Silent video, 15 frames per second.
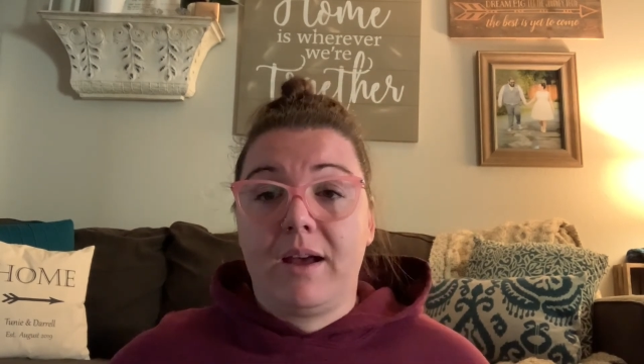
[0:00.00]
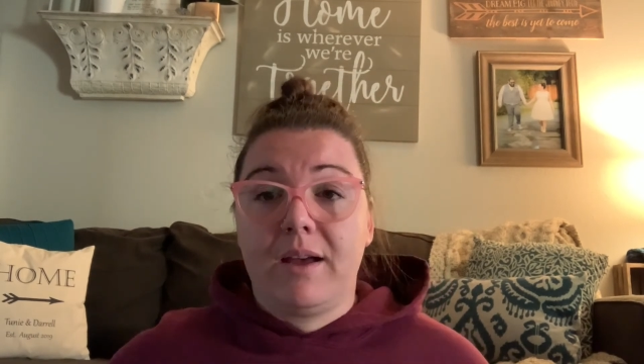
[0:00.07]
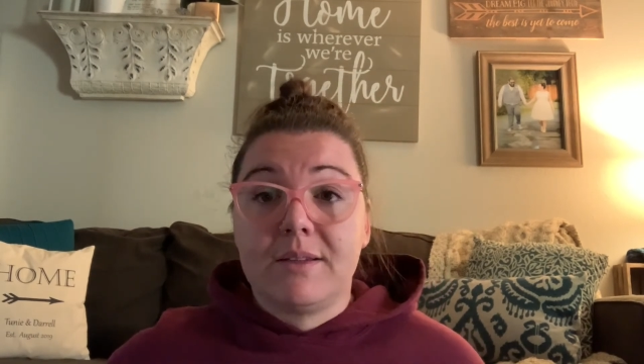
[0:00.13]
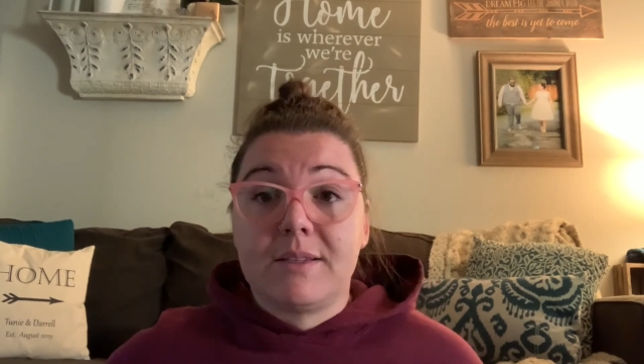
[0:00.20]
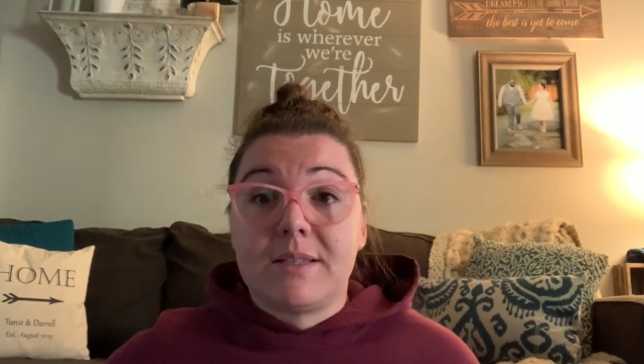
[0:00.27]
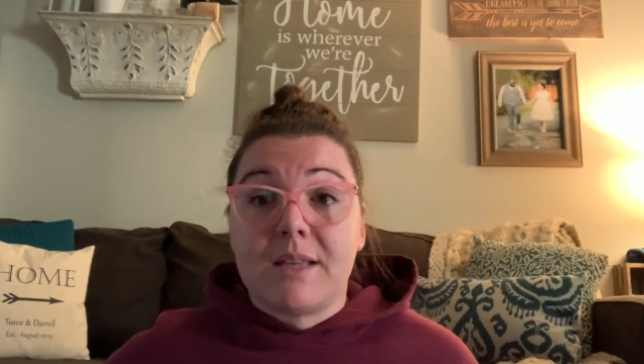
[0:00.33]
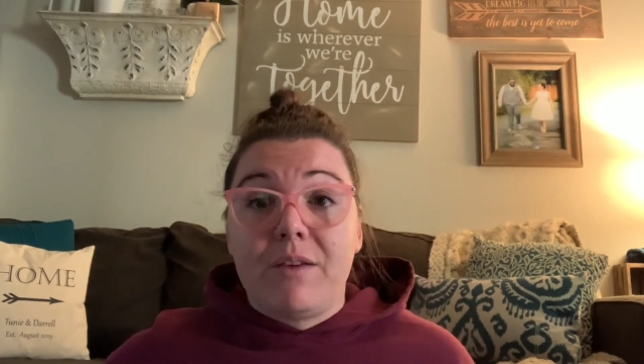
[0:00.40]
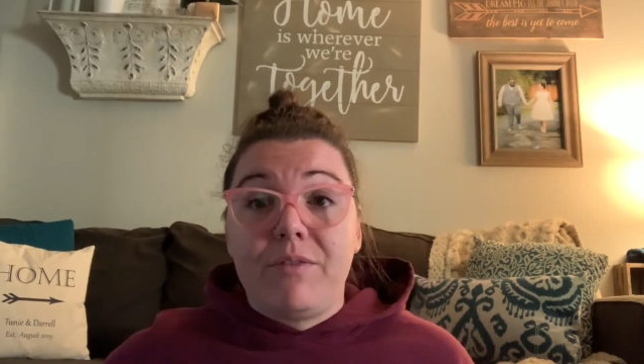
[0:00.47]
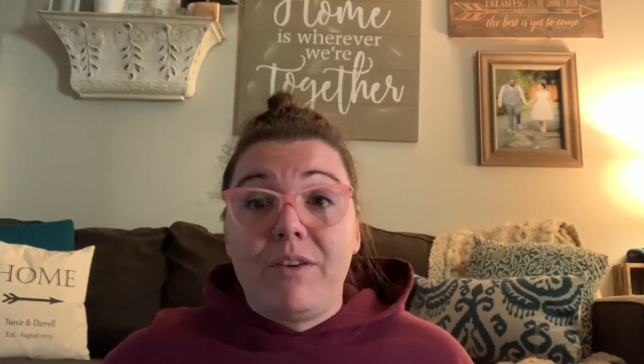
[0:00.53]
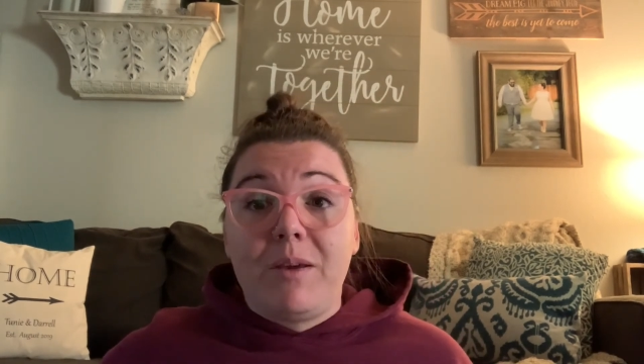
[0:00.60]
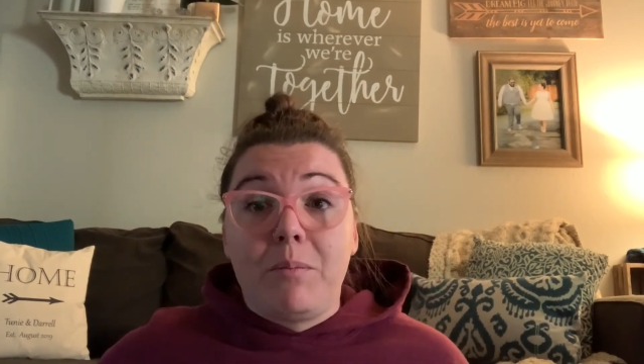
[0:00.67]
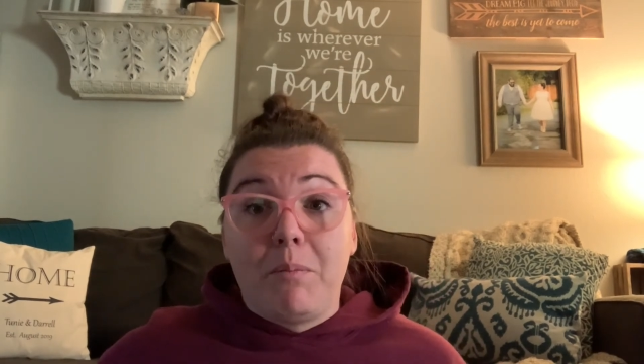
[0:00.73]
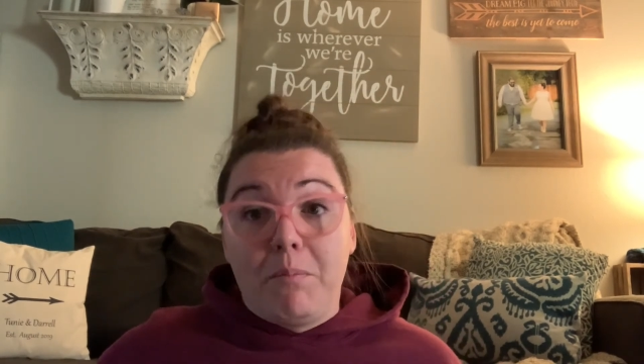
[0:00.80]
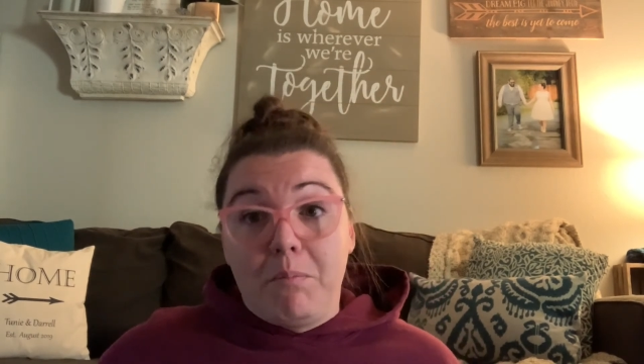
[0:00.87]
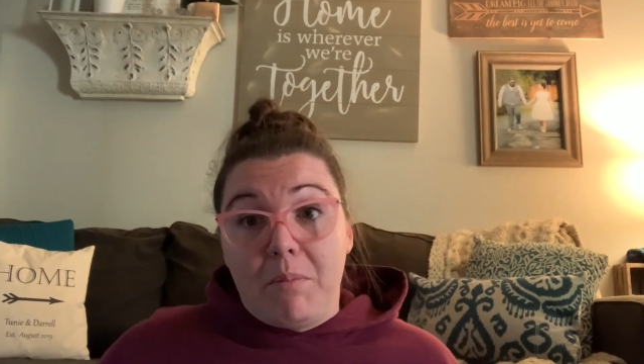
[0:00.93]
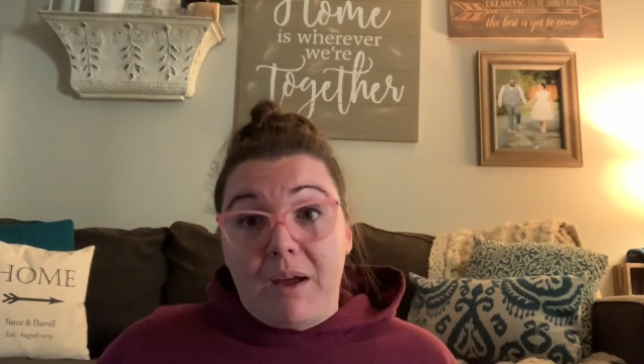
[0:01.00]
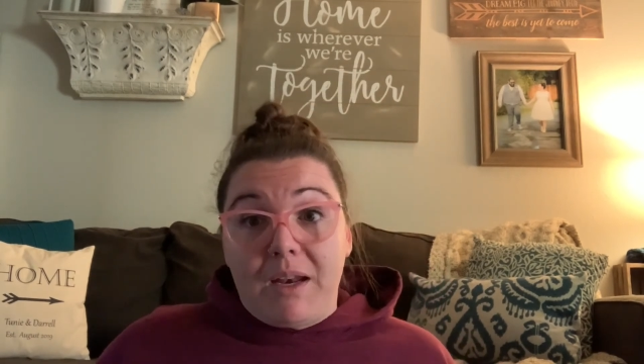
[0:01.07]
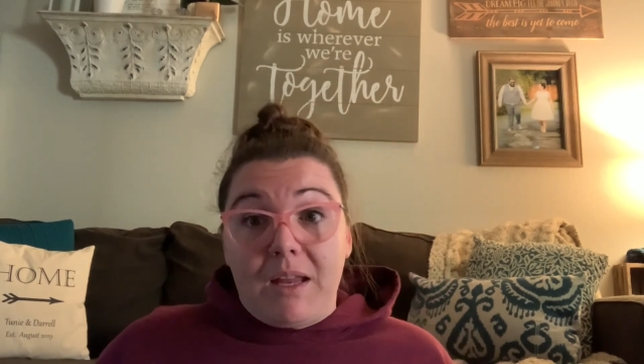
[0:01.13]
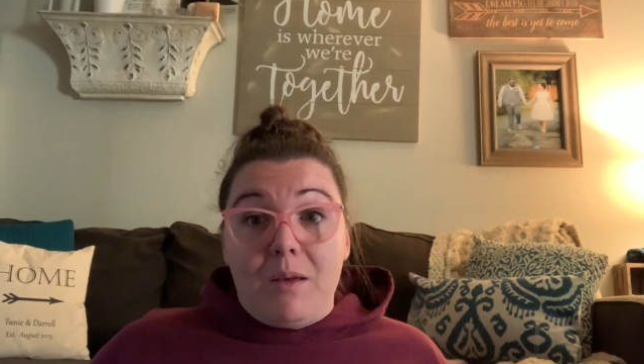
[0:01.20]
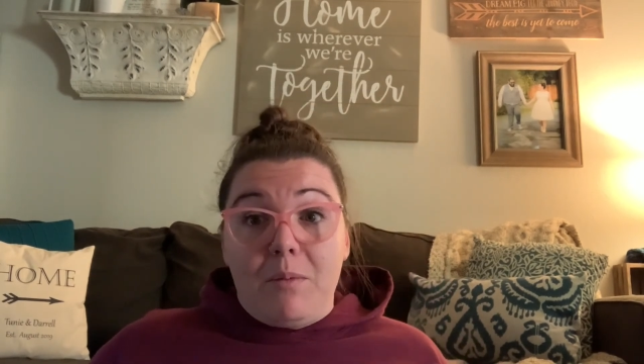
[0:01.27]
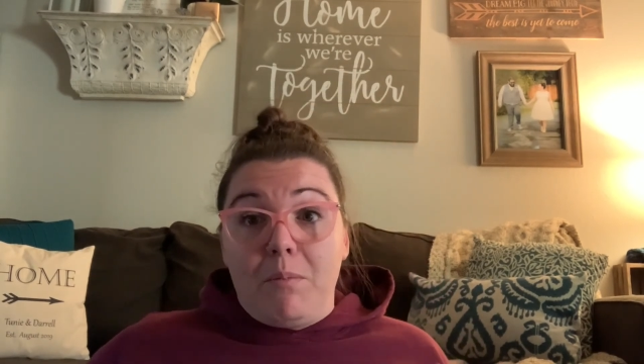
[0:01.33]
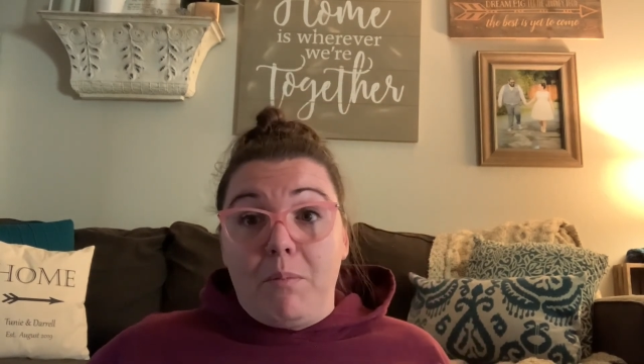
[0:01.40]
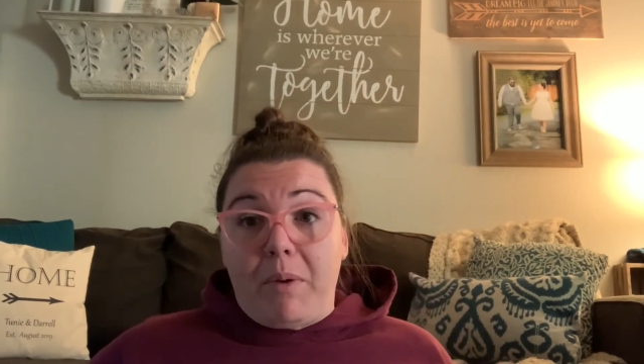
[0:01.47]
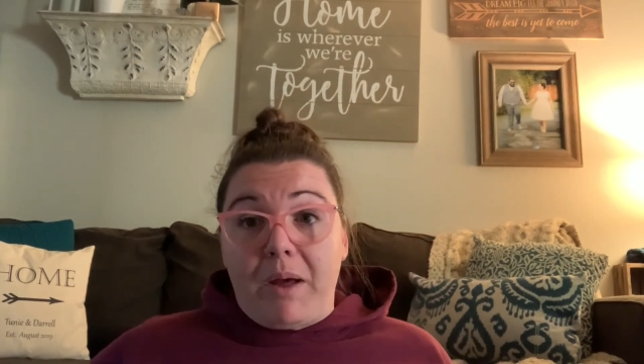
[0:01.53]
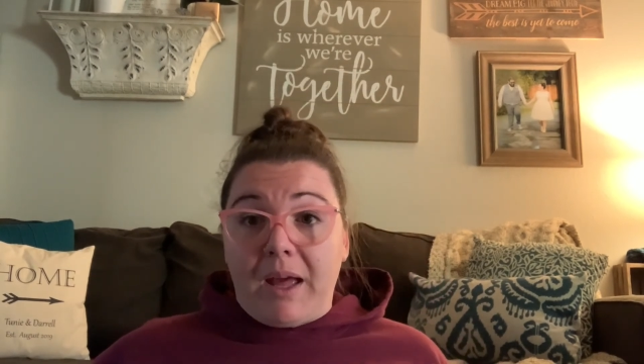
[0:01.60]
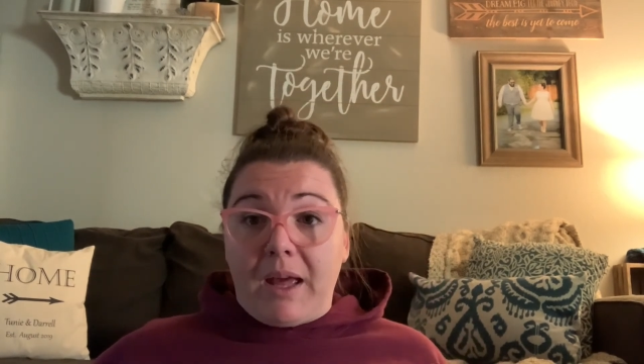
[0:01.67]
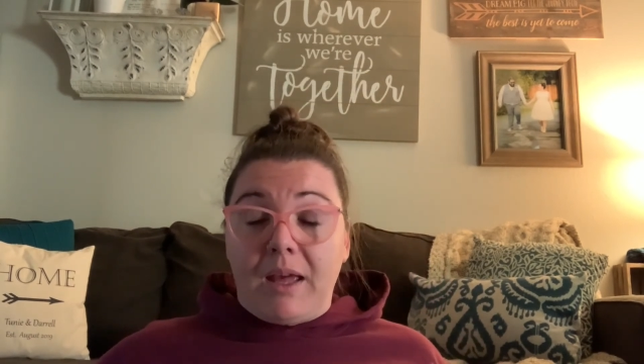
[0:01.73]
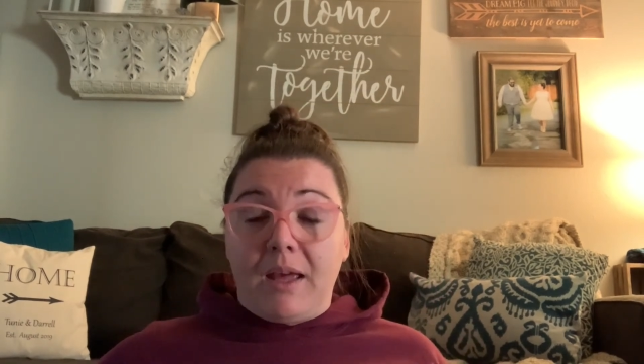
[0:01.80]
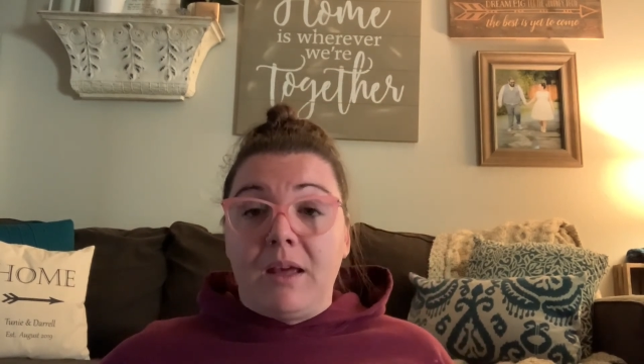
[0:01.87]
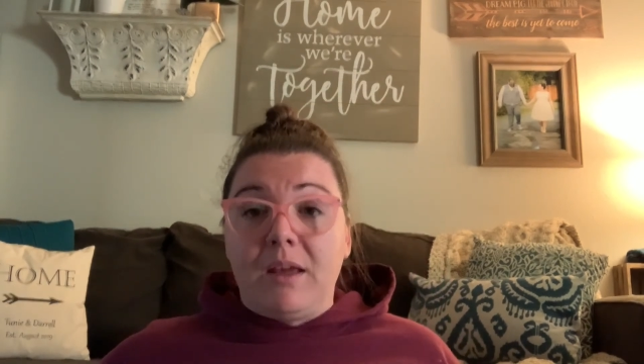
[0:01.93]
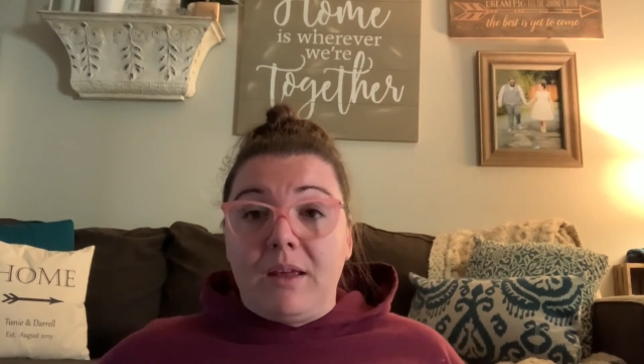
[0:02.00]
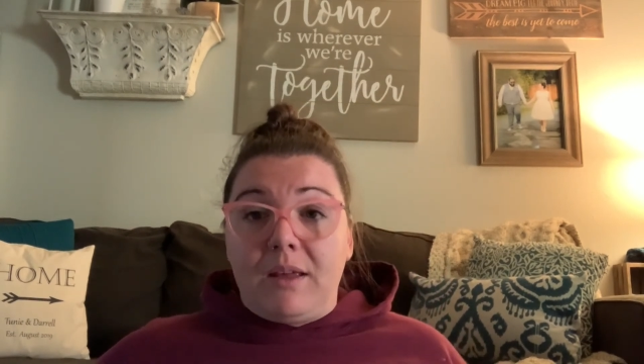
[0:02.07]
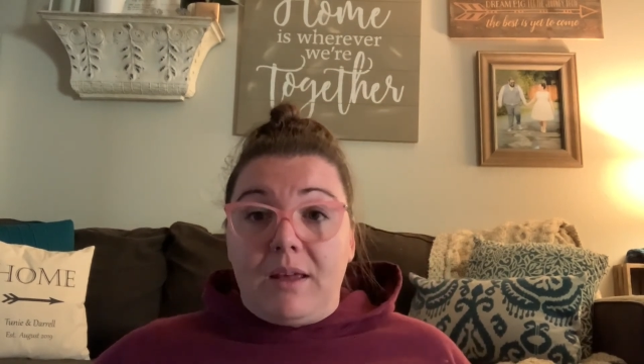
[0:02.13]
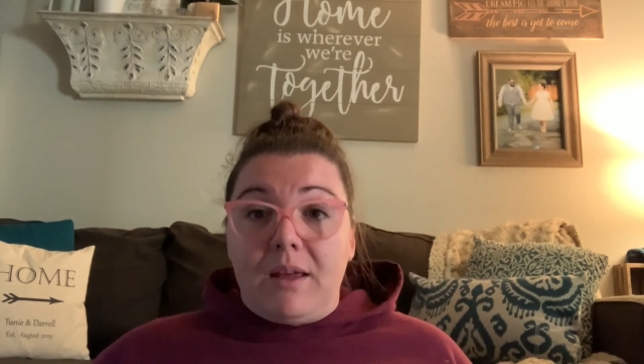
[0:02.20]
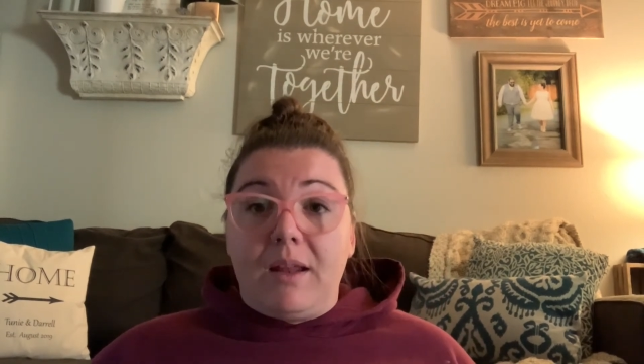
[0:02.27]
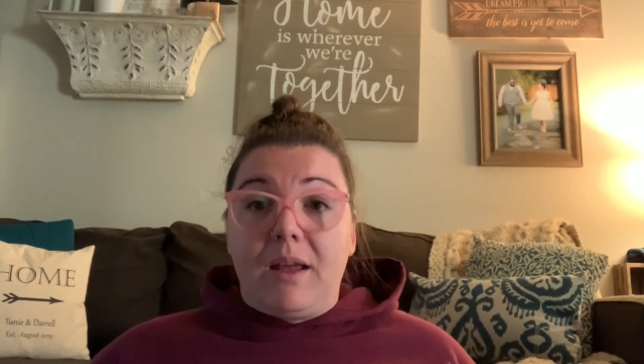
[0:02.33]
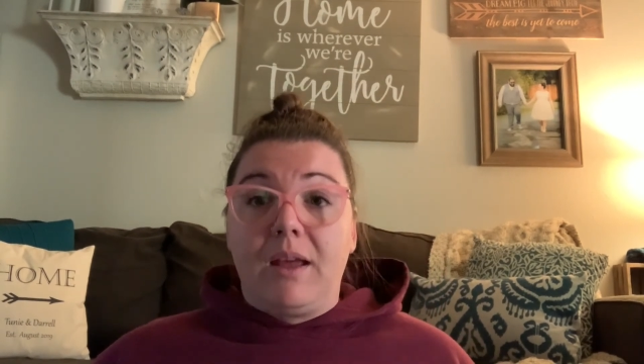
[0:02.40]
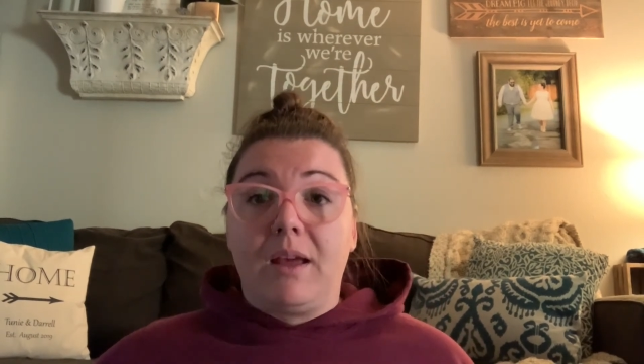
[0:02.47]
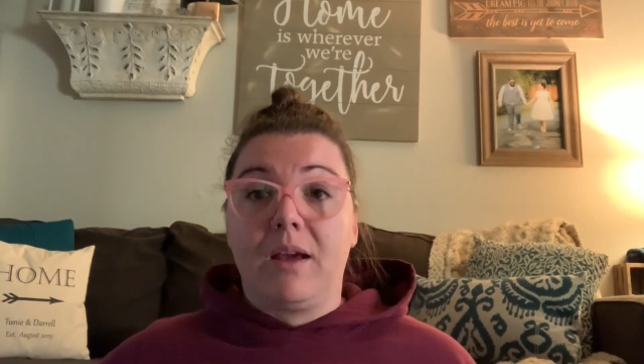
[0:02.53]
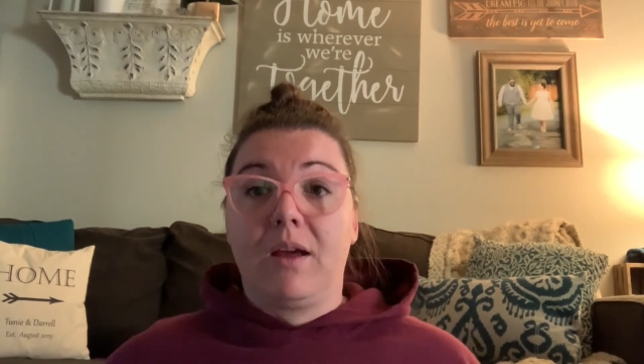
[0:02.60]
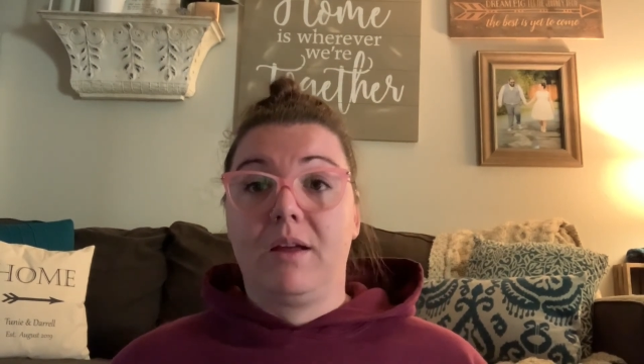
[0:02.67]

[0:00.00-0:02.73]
saving money by getting